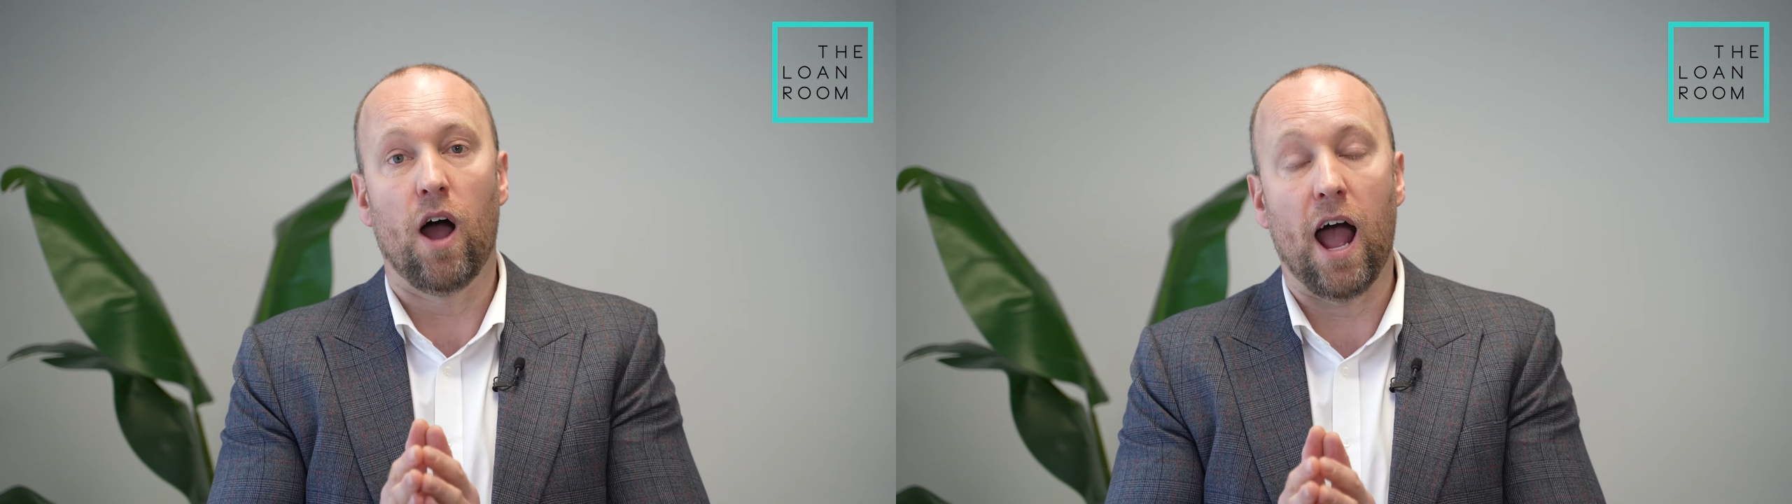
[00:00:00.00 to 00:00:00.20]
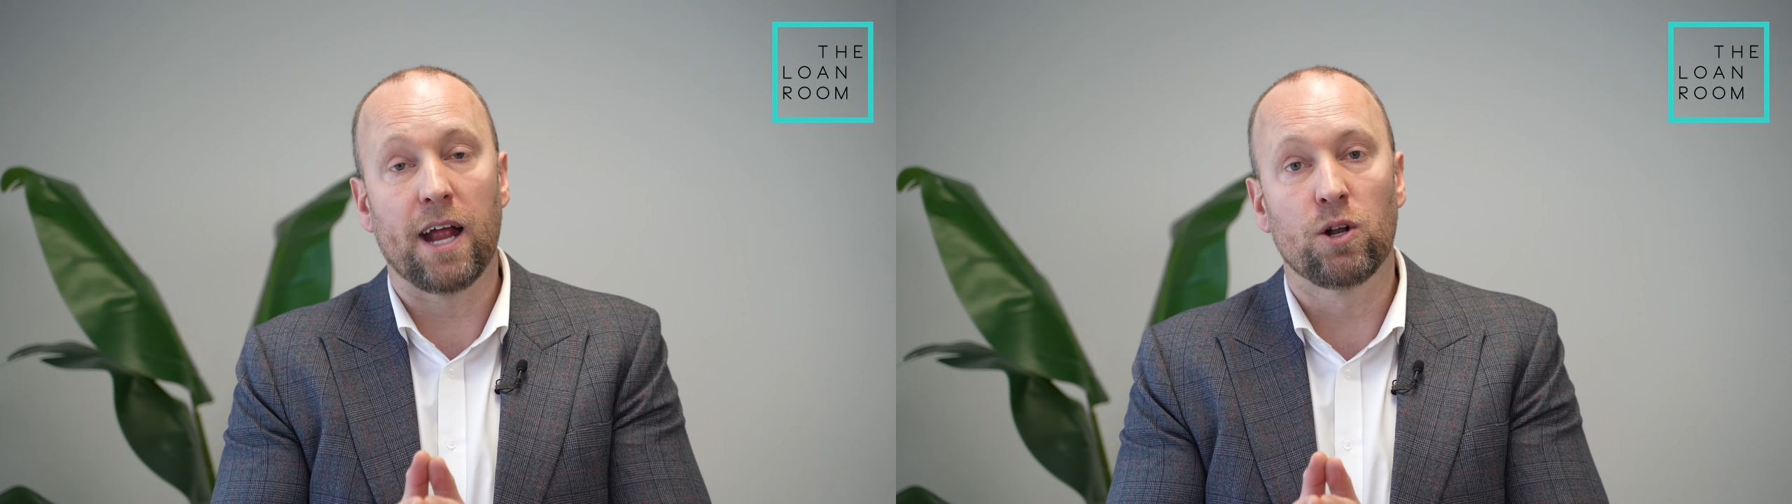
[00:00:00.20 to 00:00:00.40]

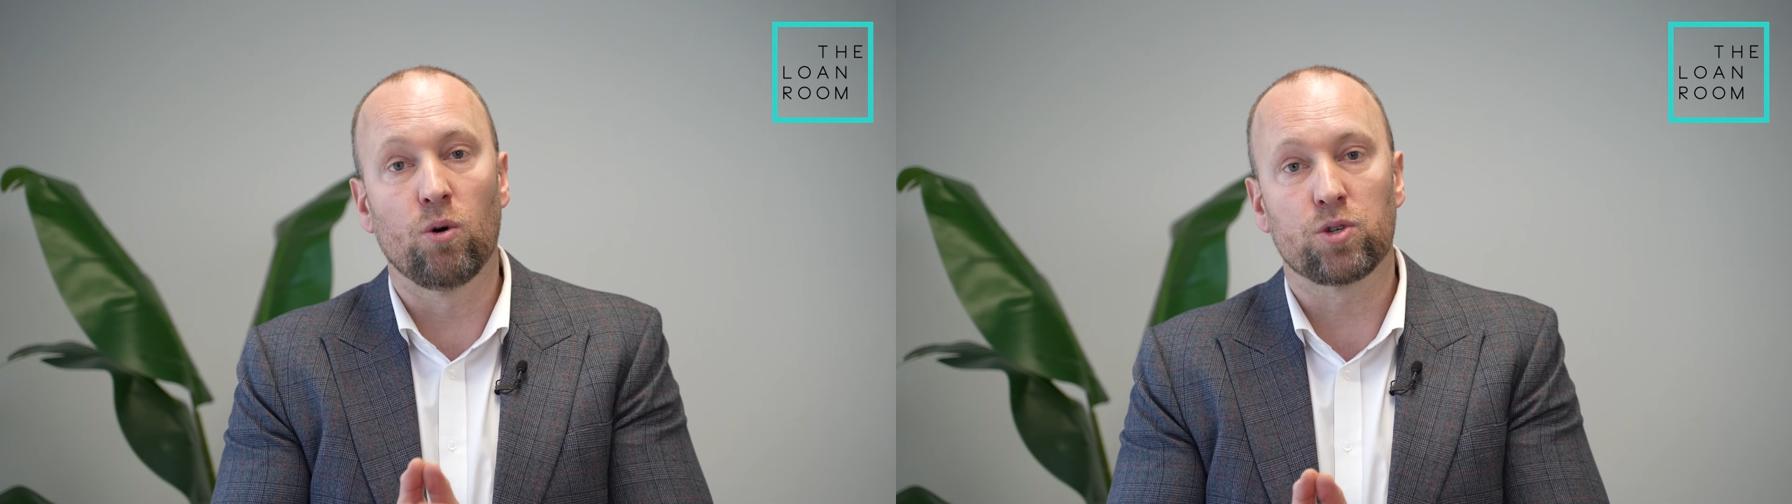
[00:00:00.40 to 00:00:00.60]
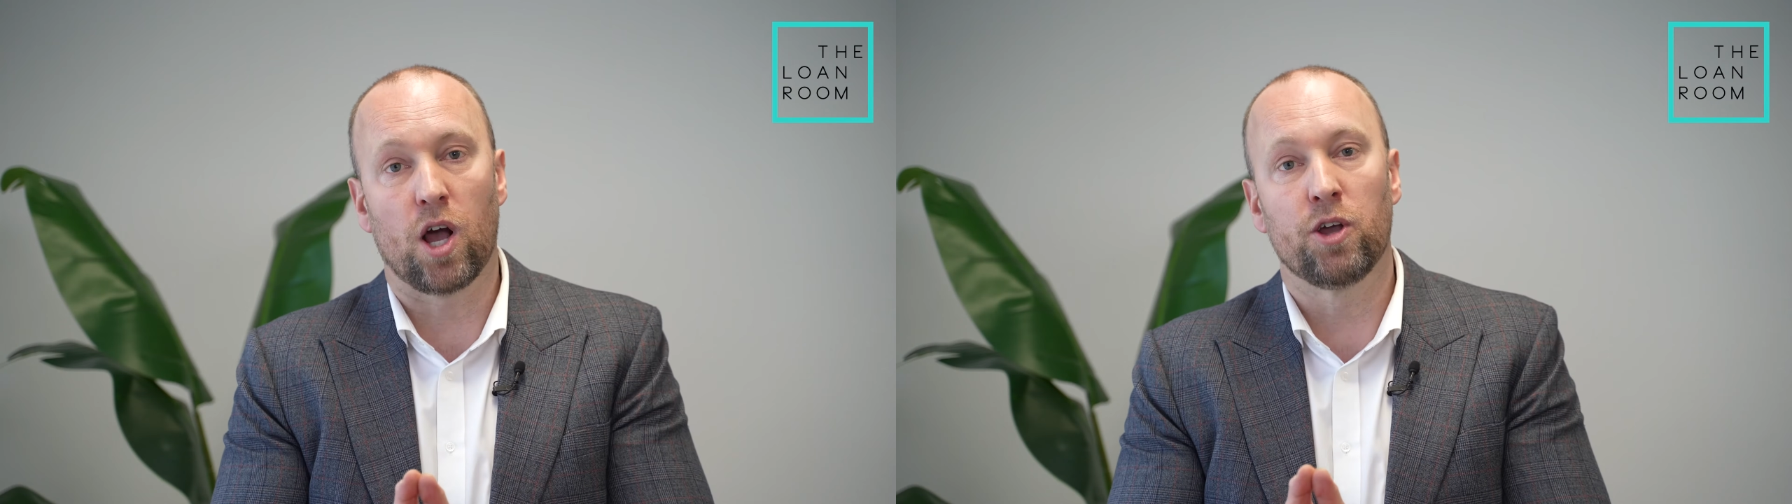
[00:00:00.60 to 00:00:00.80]
And
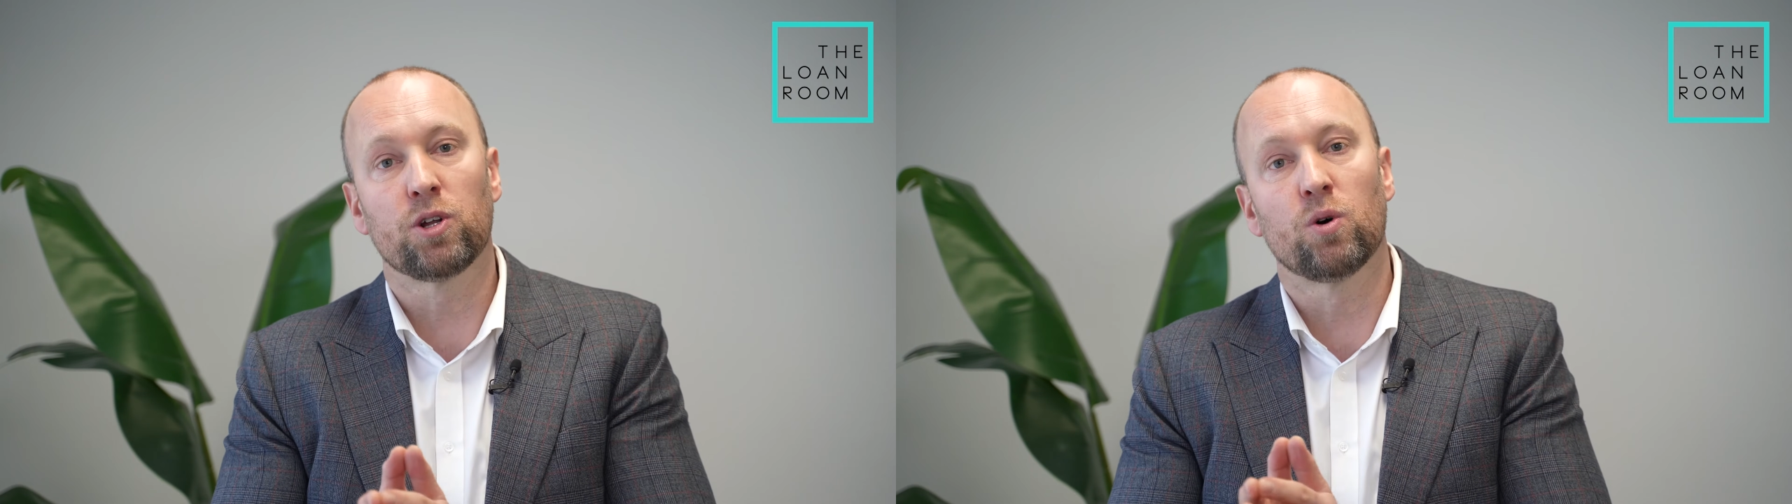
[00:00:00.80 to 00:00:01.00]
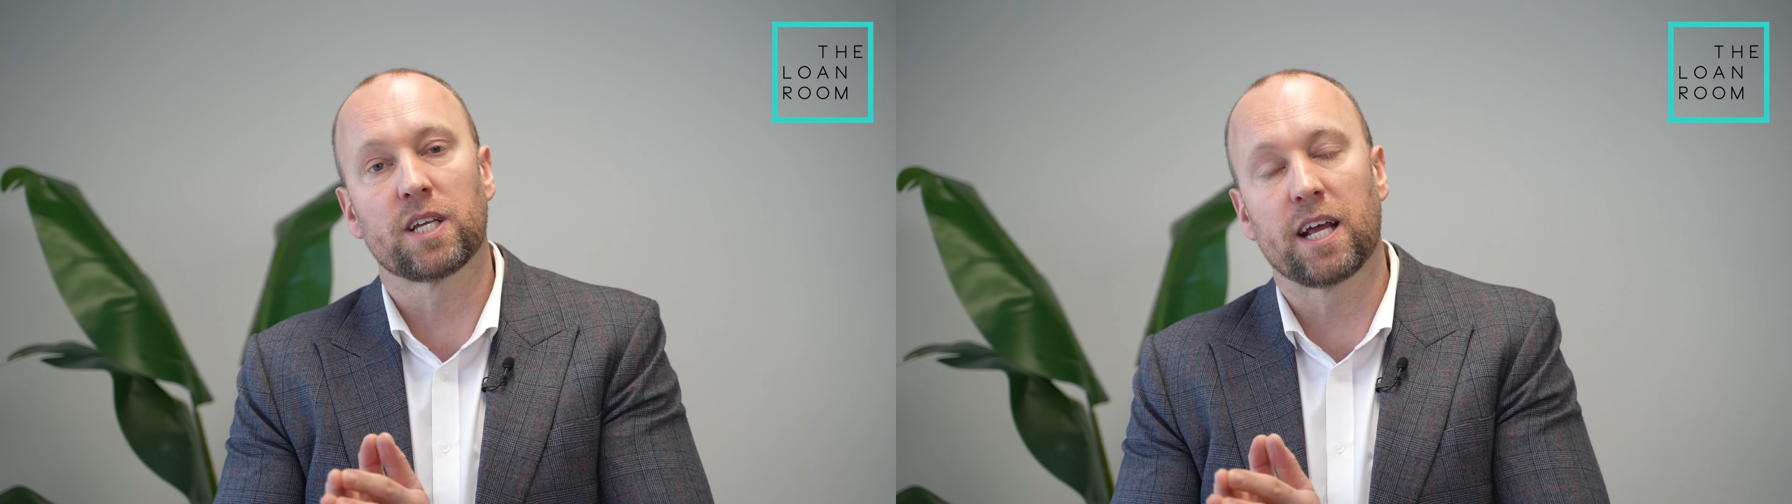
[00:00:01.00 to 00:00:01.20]
also, you can
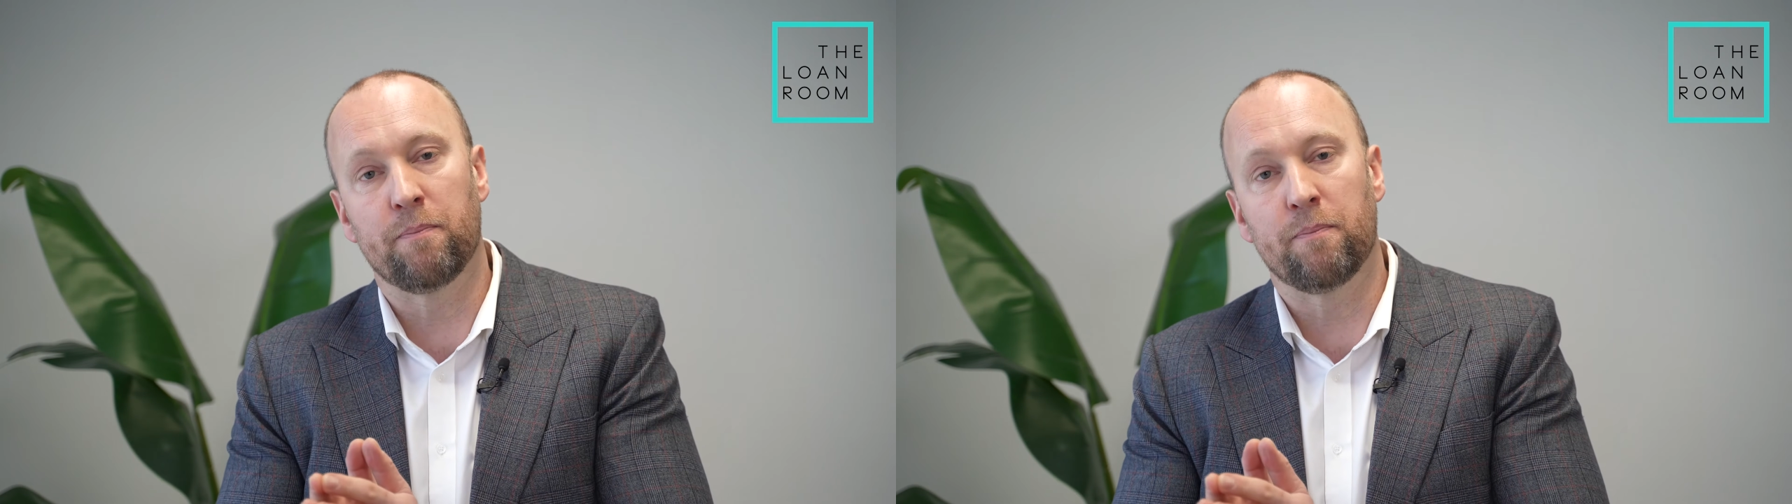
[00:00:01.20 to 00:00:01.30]
also get a